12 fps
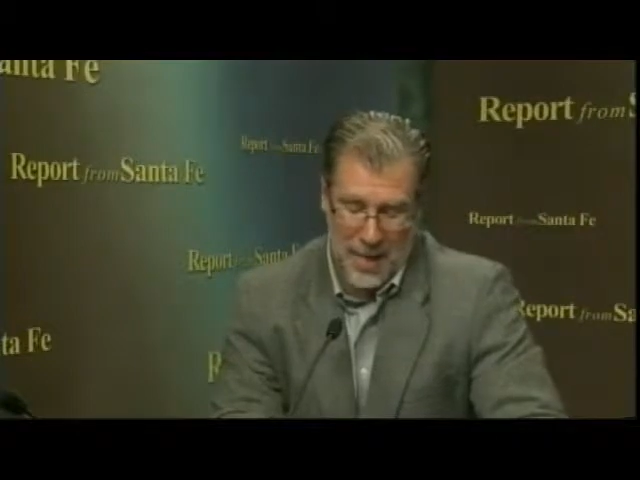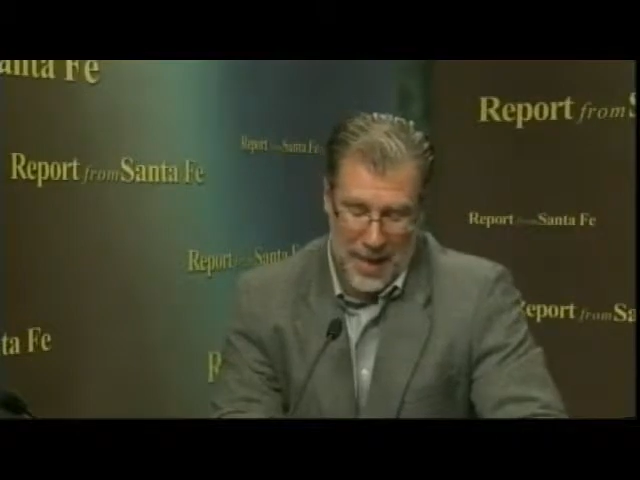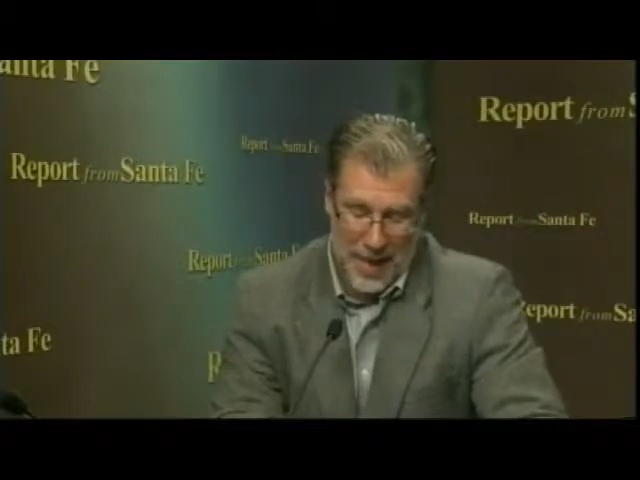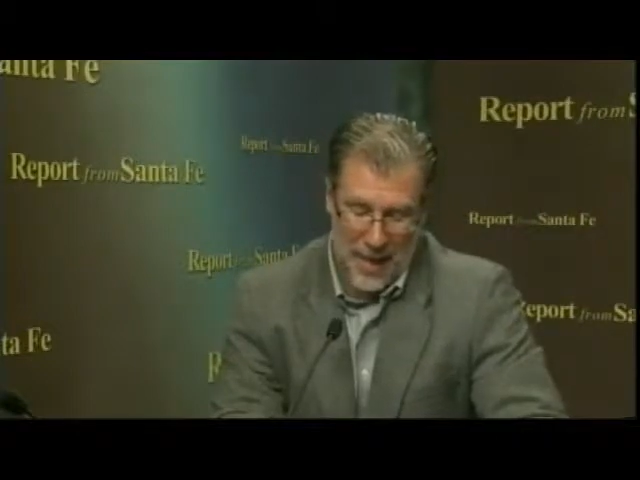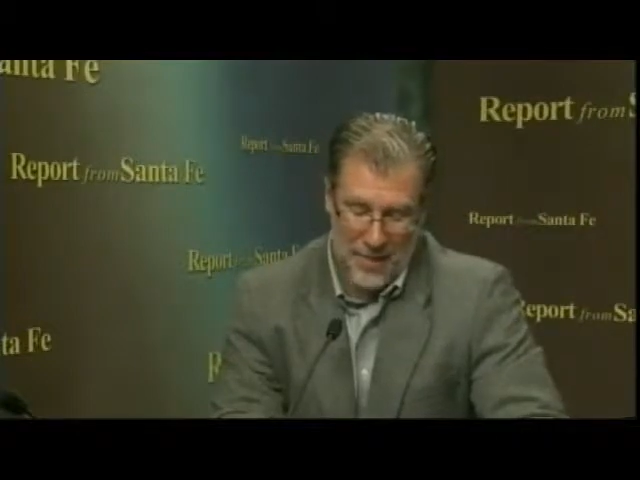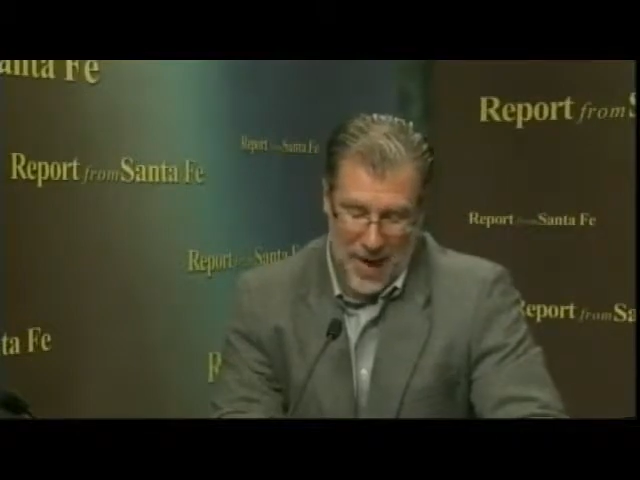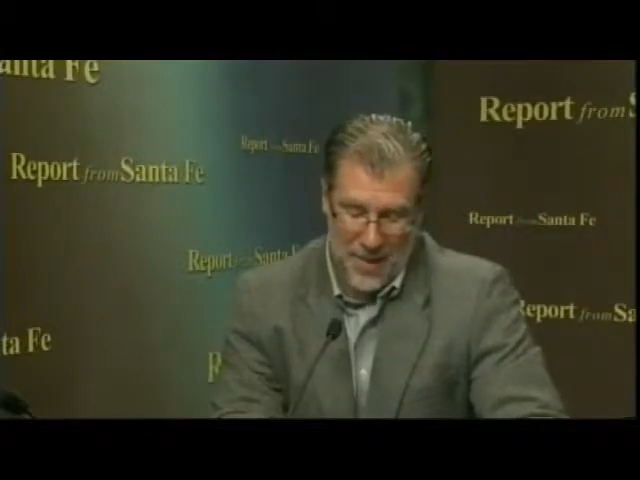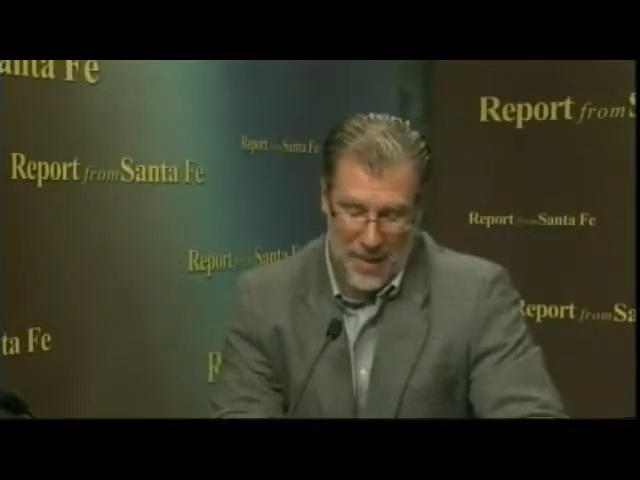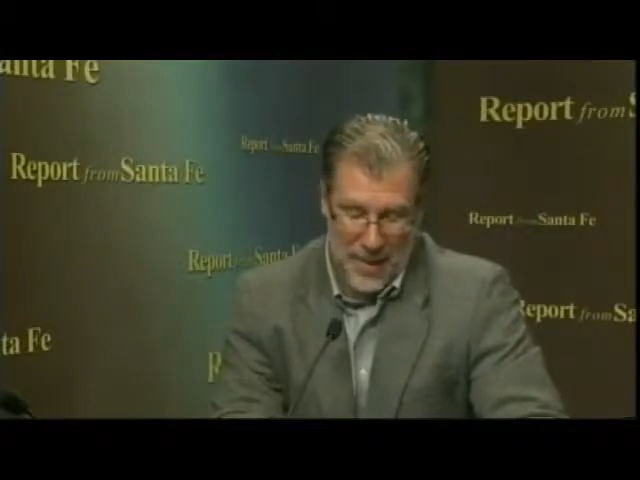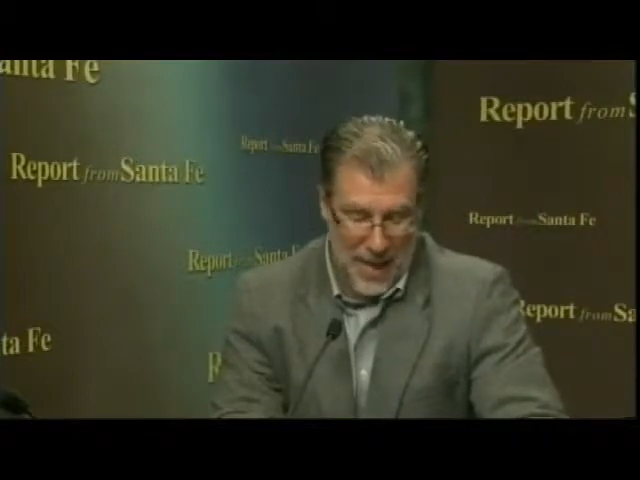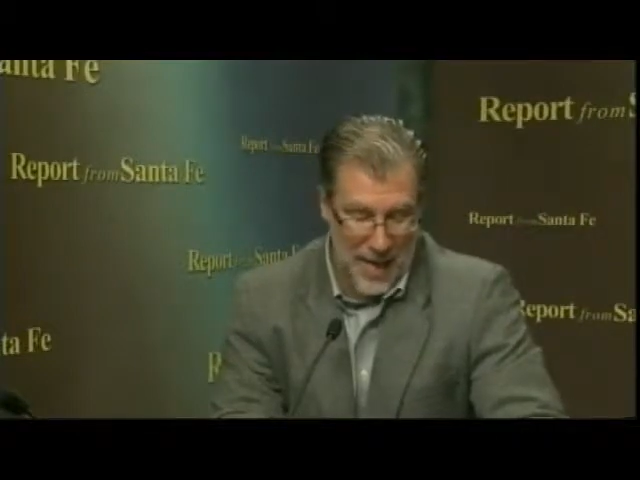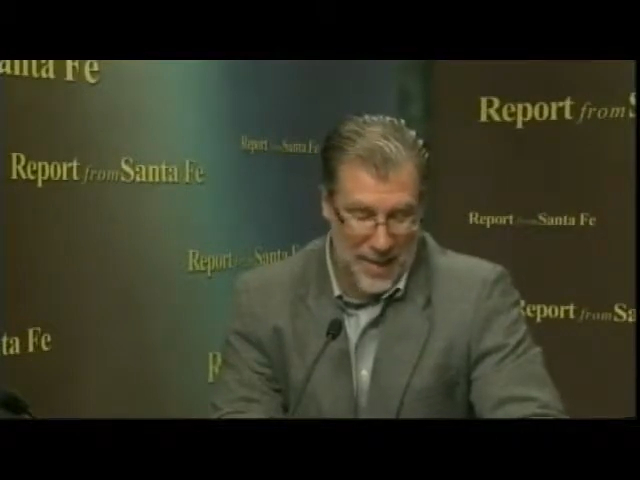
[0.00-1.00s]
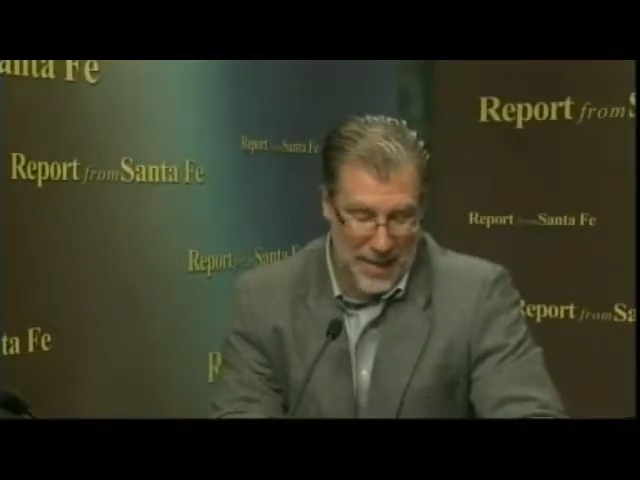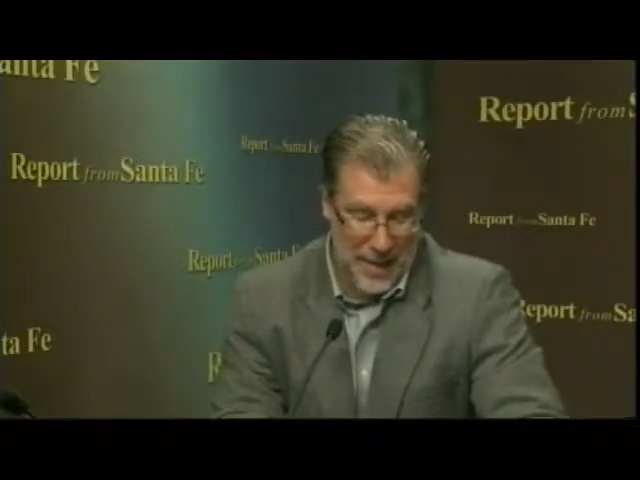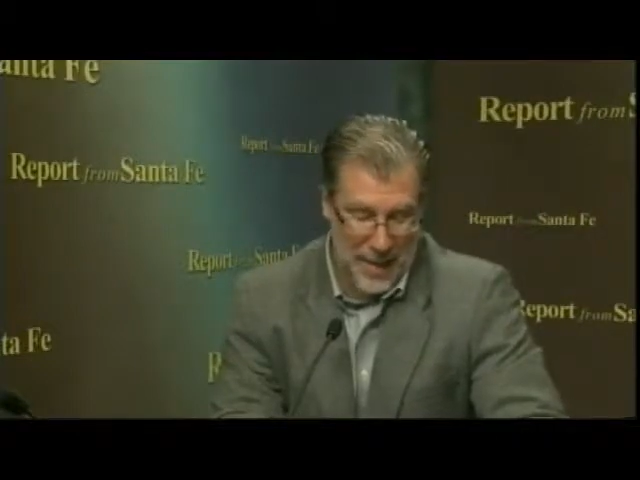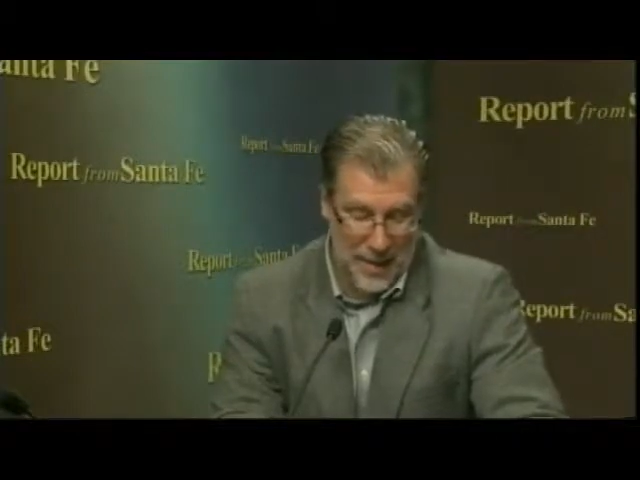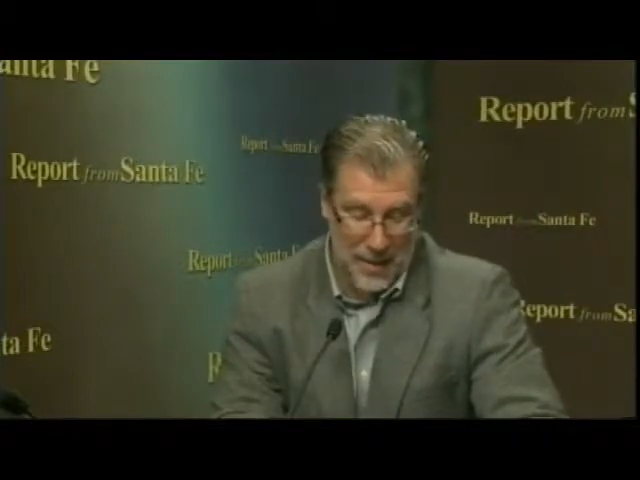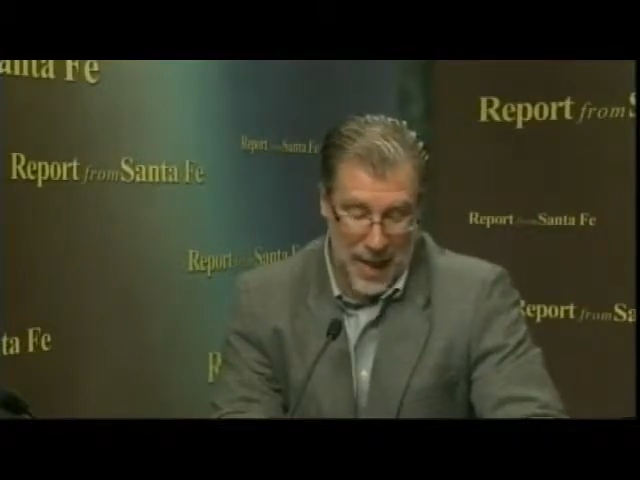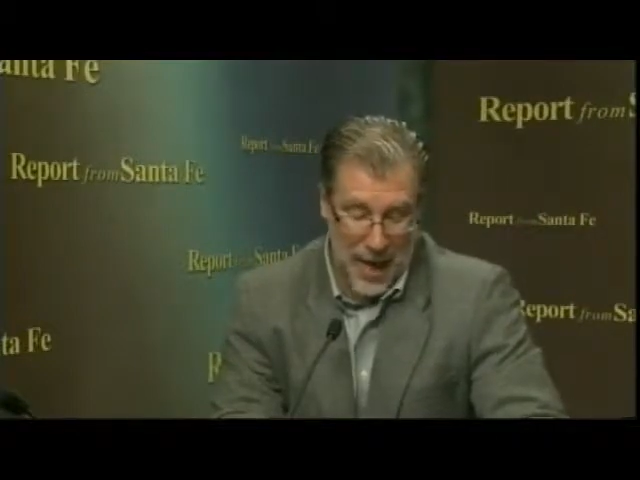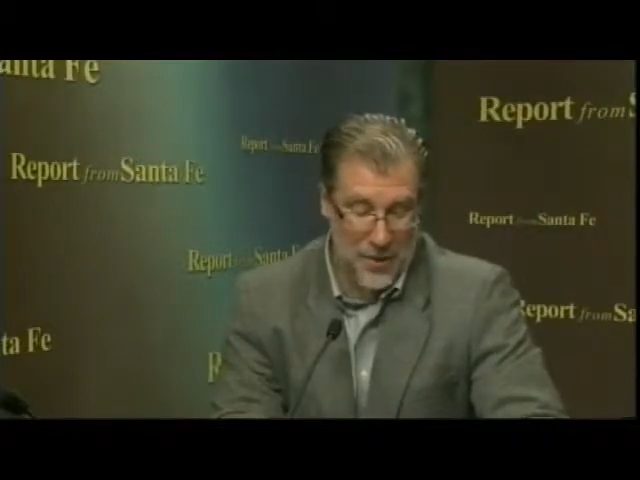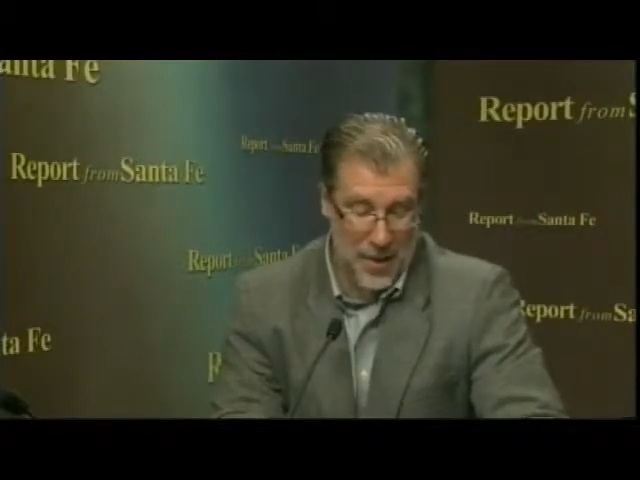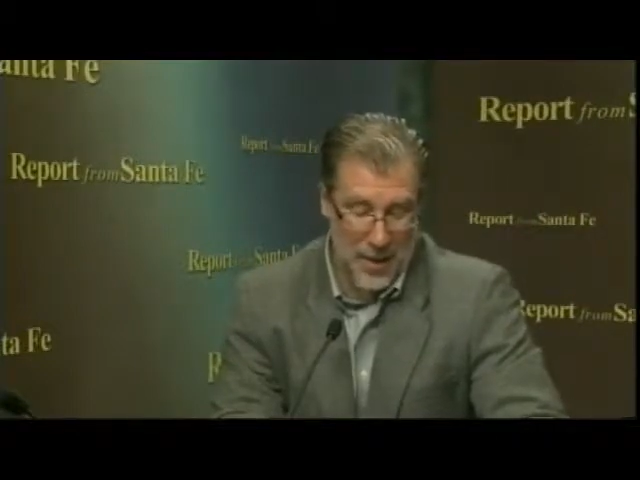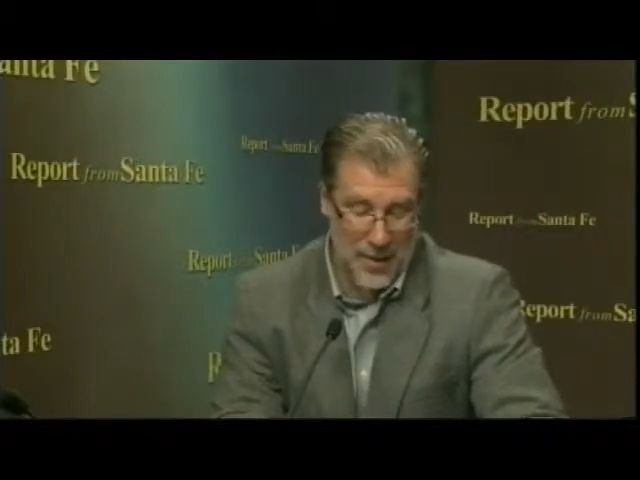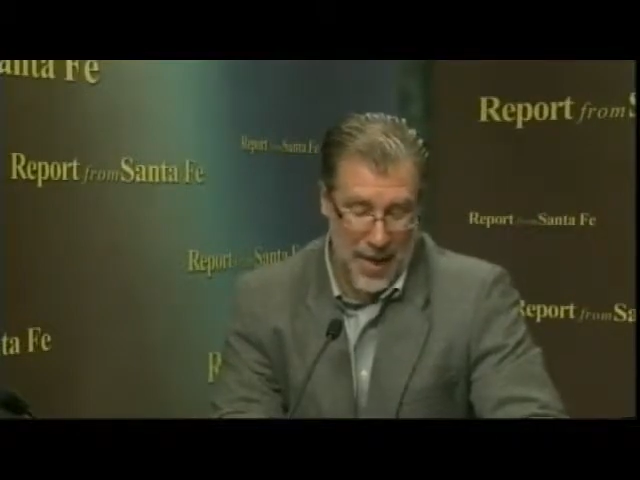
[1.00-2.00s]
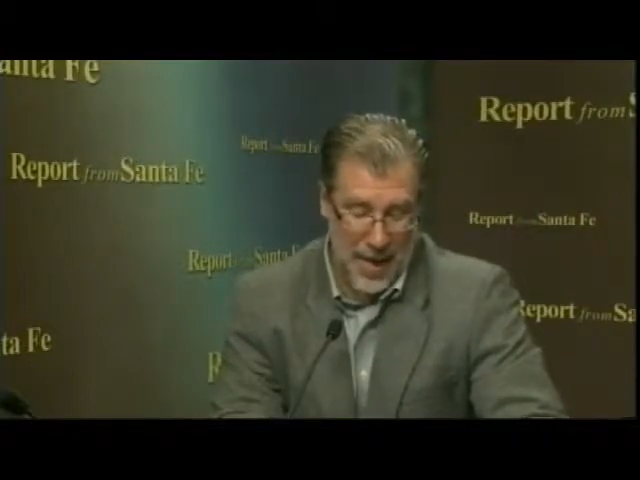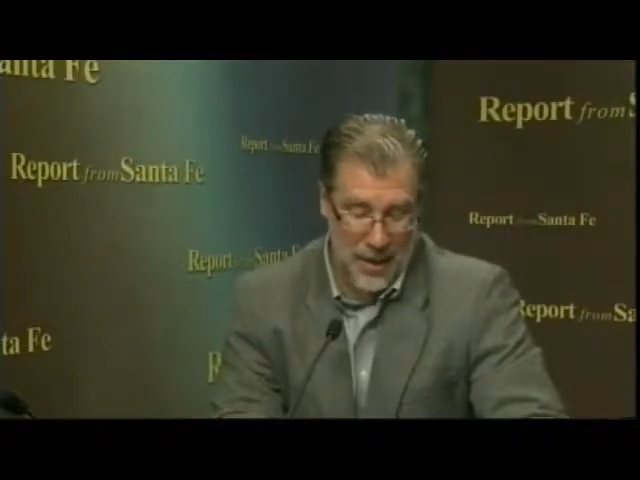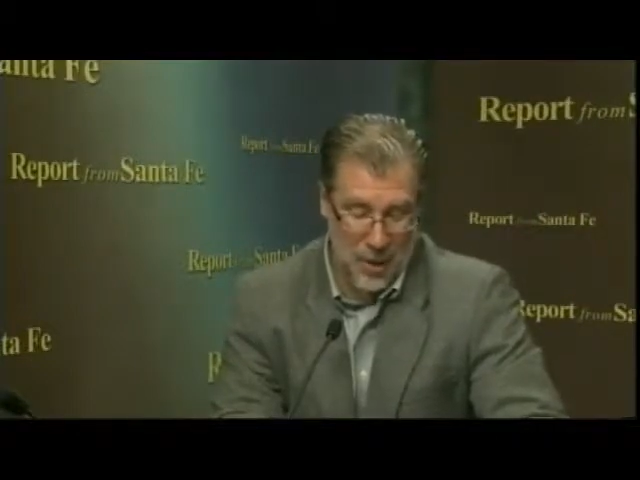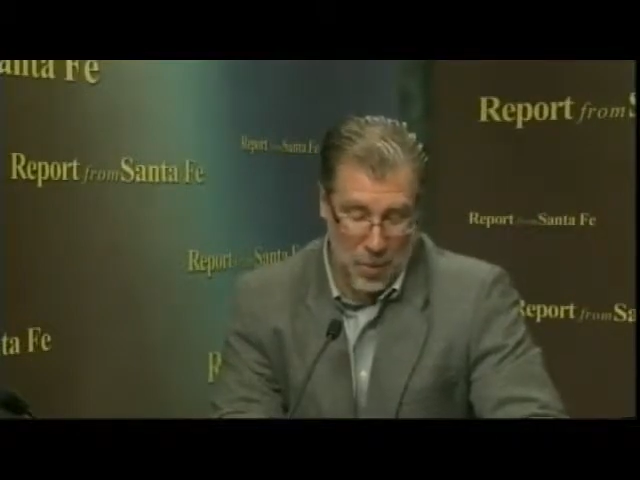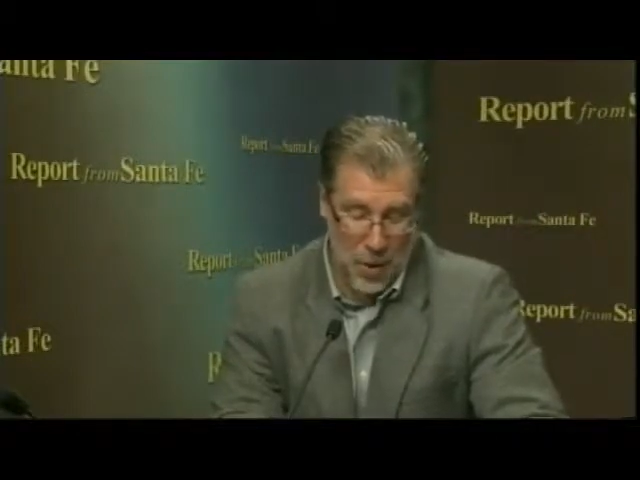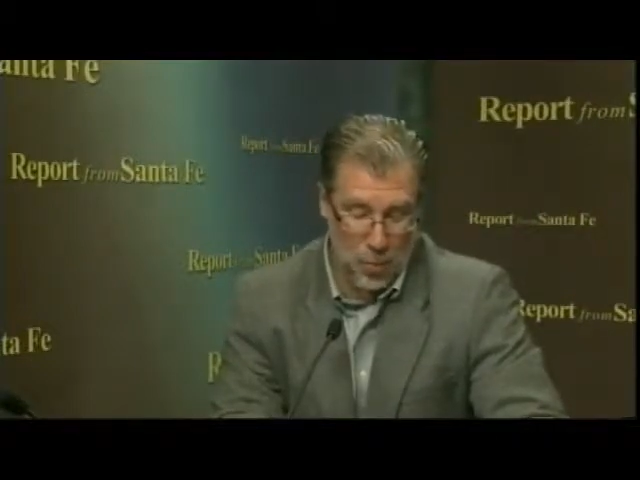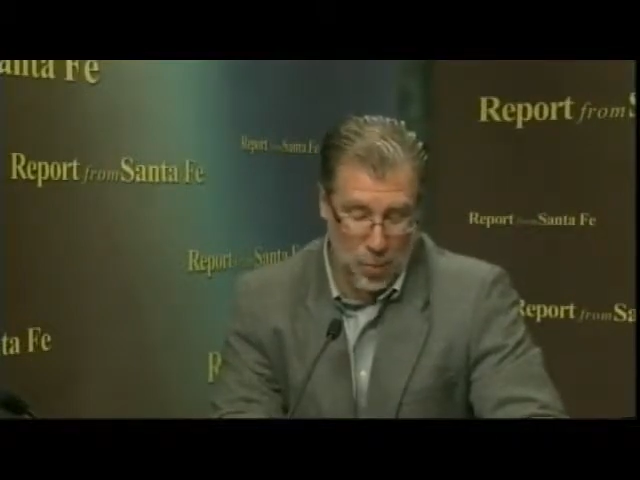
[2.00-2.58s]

Negative advertising and gotcha attacks are what